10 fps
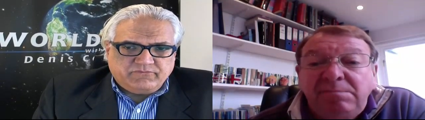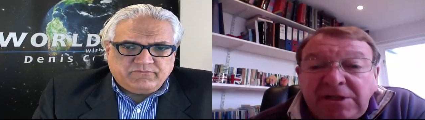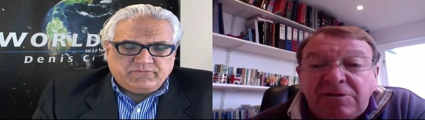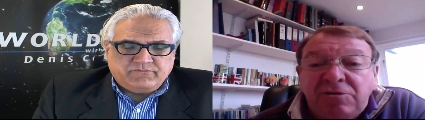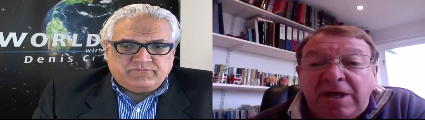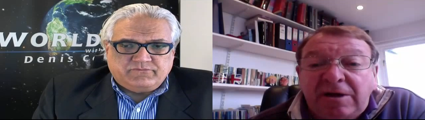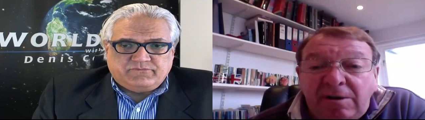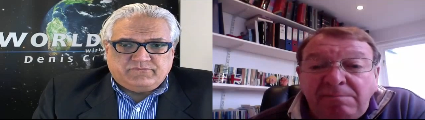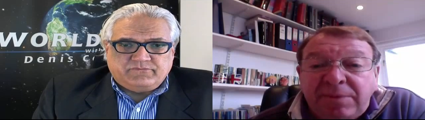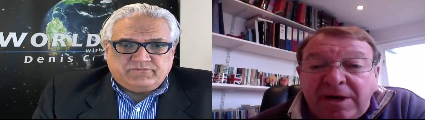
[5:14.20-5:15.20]
Speaker 1: military
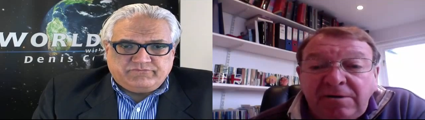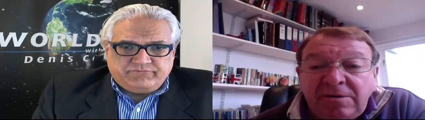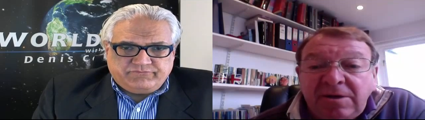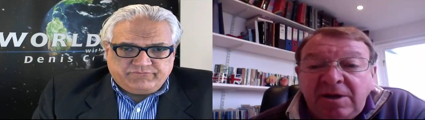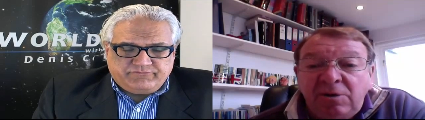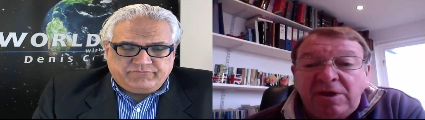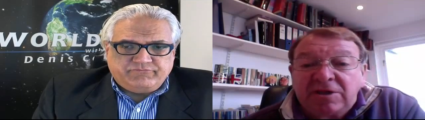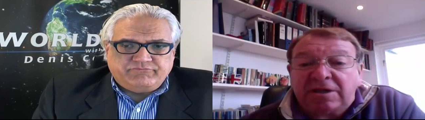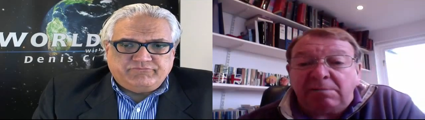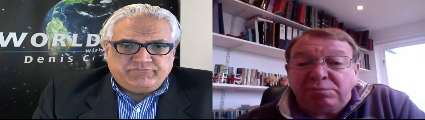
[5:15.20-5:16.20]
compound,
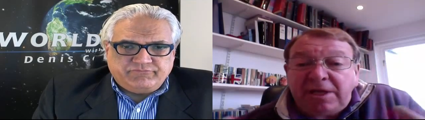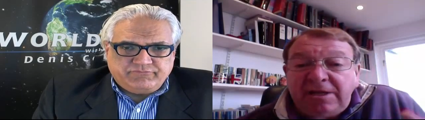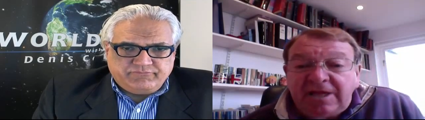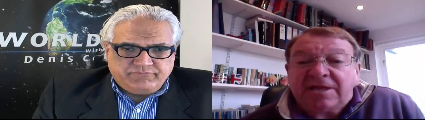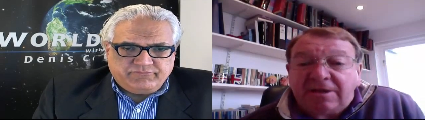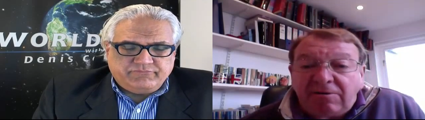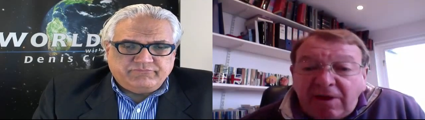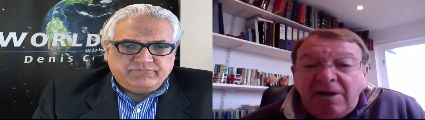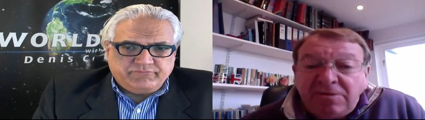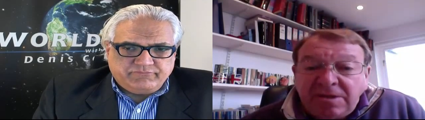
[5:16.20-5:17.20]
which completely
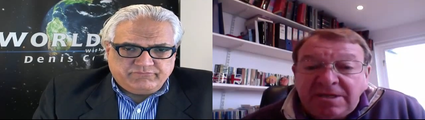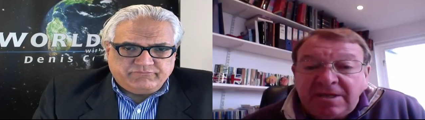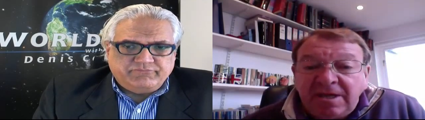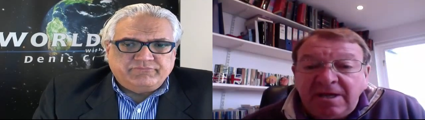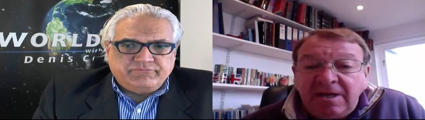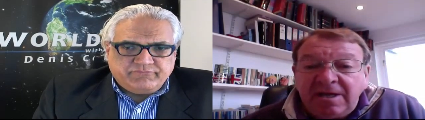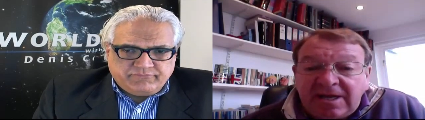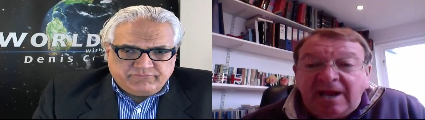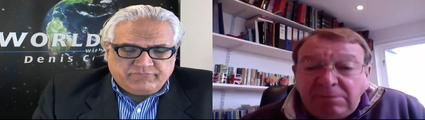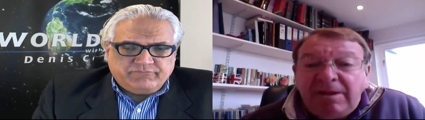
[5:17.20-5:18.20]
surrounds
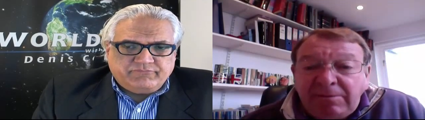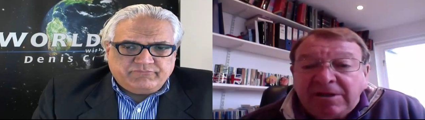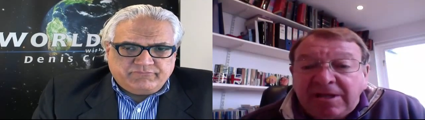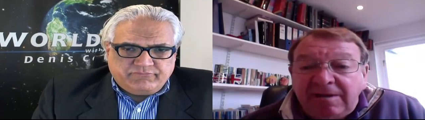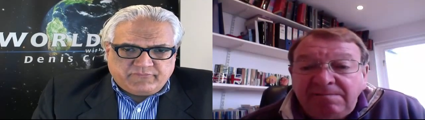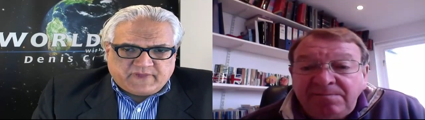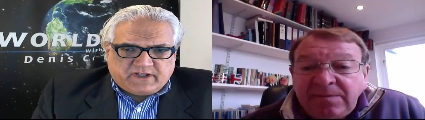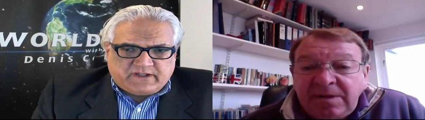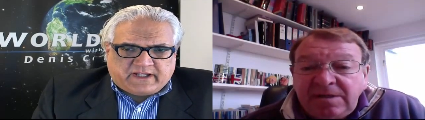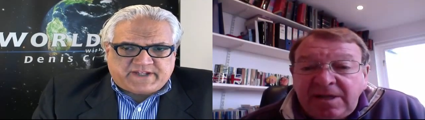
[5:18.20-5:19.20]
Camp Liberty.
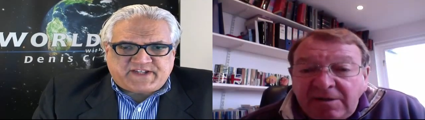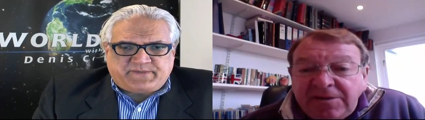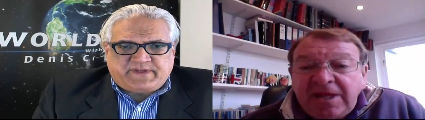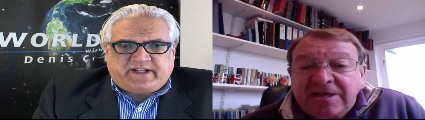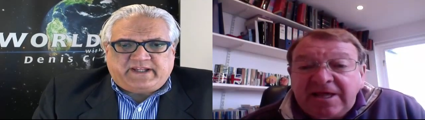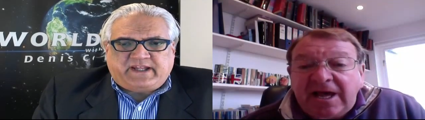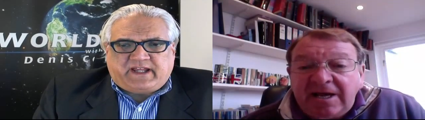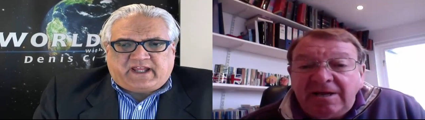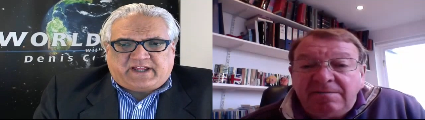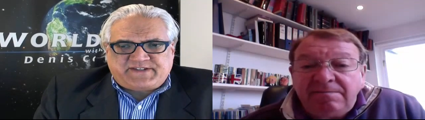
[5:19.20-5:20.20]
Now, has there been any
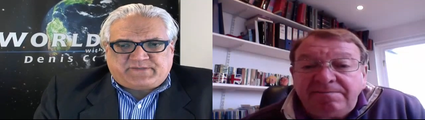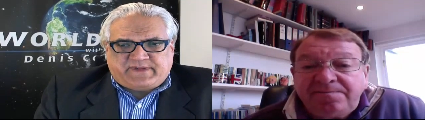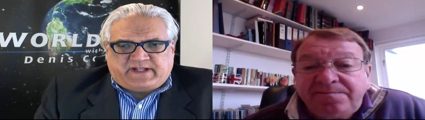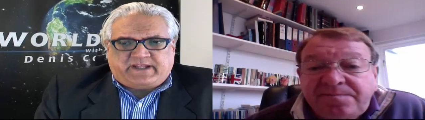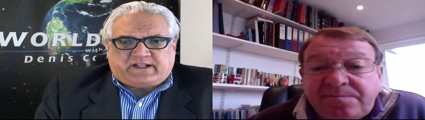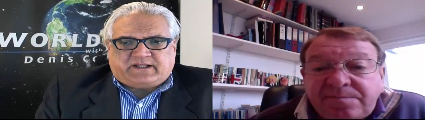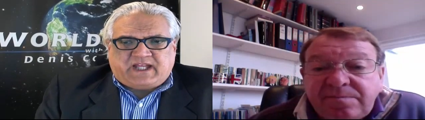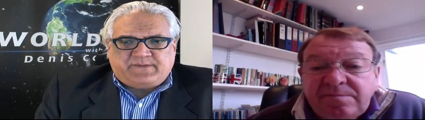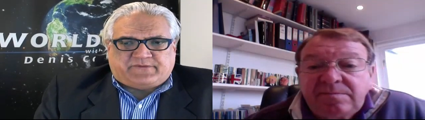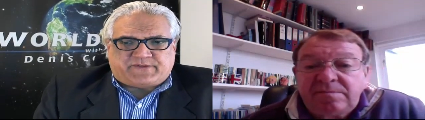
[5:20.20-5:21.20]
Speaker 2: has there been any
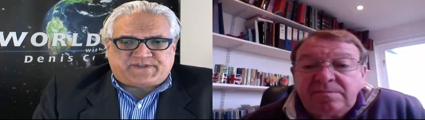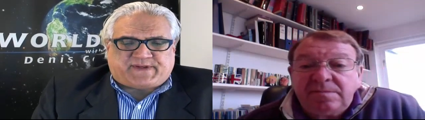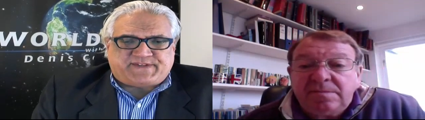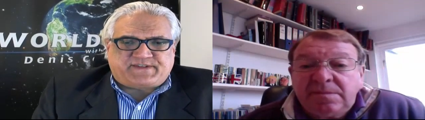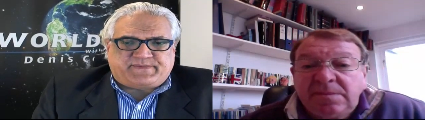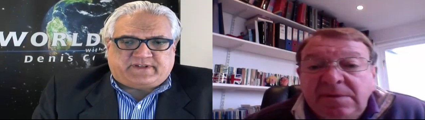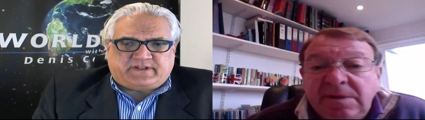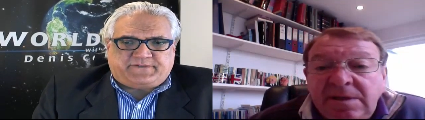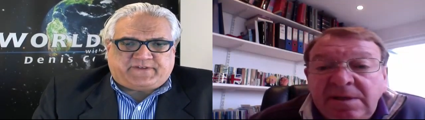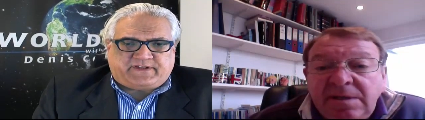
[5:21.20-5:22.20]
claim of
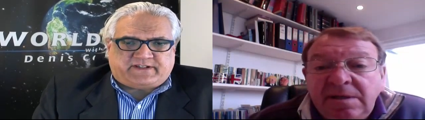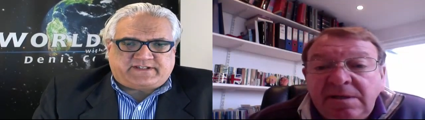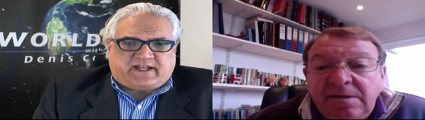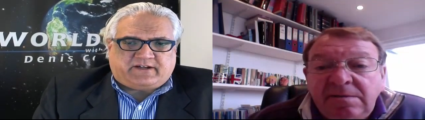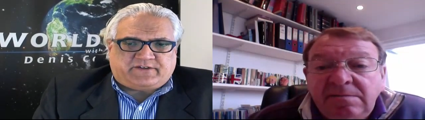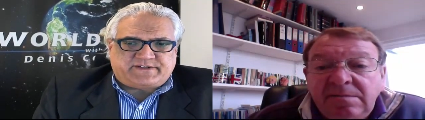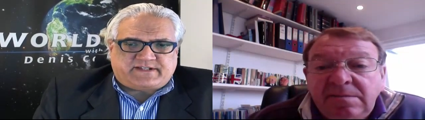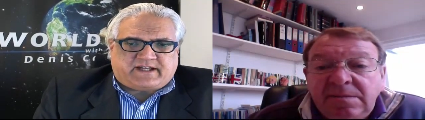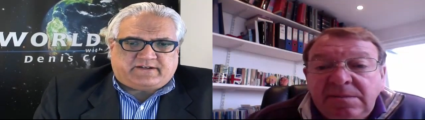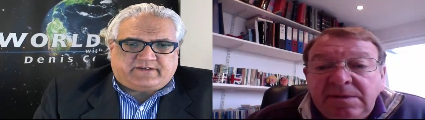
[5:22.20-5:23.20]
responsibility for the attack on
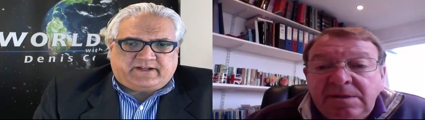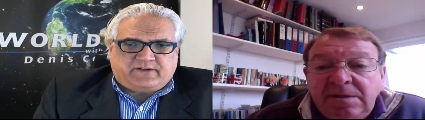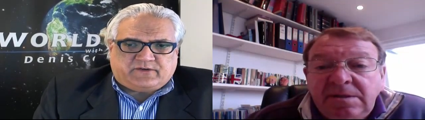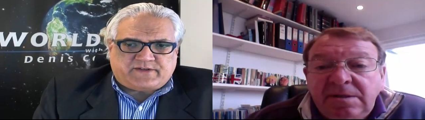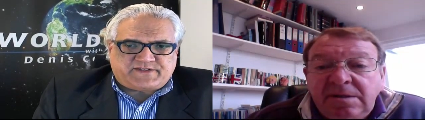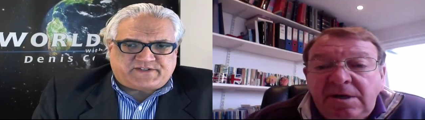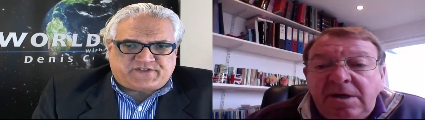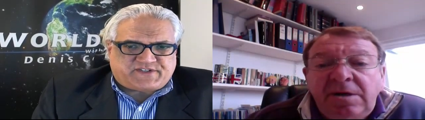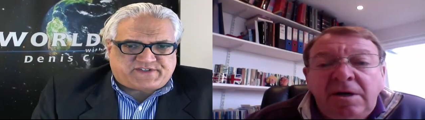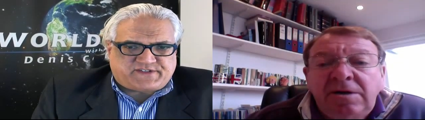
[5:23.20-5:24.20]
Saturday, or is it
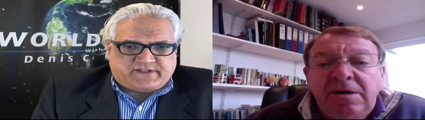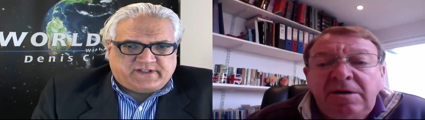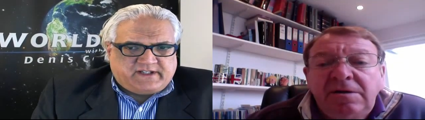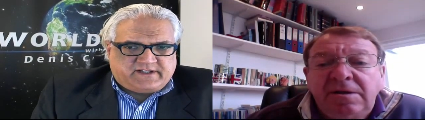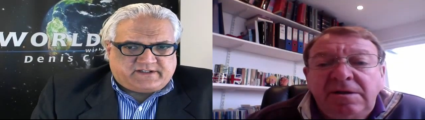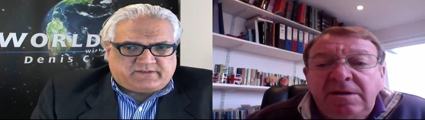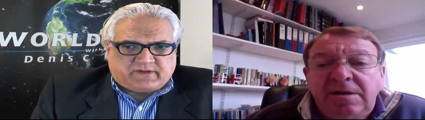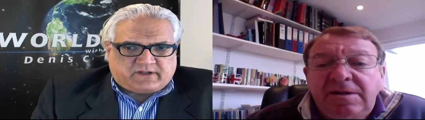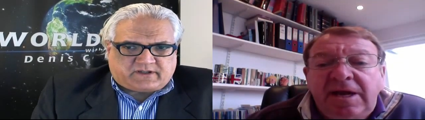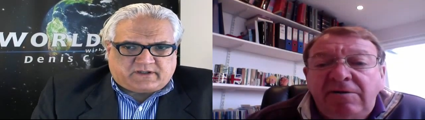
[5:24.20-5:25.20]
just uh, uh,
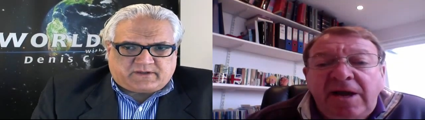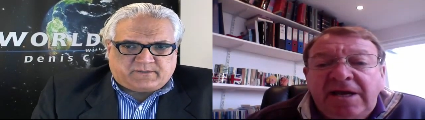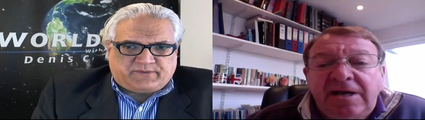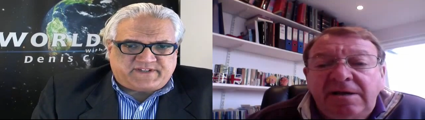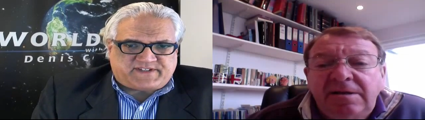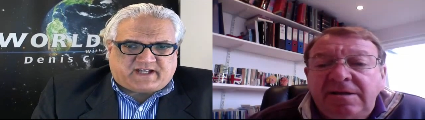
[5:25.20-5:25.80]
uh Iraqi, complete